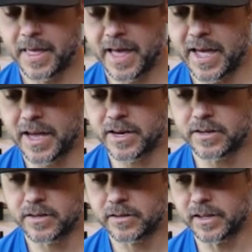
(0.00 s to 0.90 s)

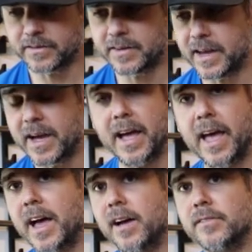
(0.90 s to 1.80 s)
and let's say I
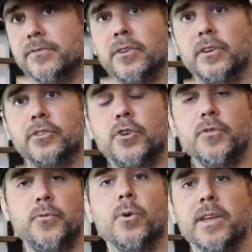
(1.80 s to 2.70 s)
have
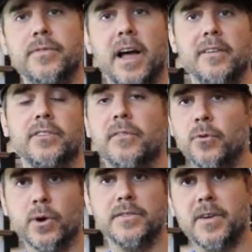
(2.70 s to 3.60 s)
245, a
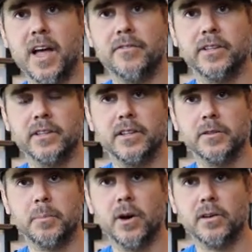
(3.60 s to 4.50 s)
45 on
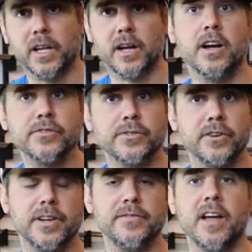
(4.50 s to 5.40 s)
the bar, like
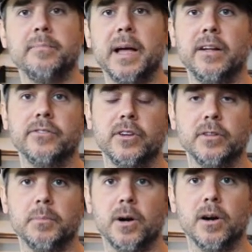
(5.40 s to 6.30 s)
135 pounds on
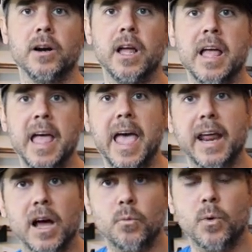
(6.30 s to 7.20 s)
the bar,
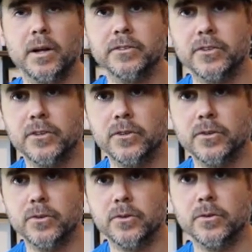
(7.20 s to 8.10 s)
and I want
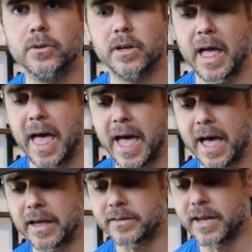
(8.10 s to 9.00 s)
to add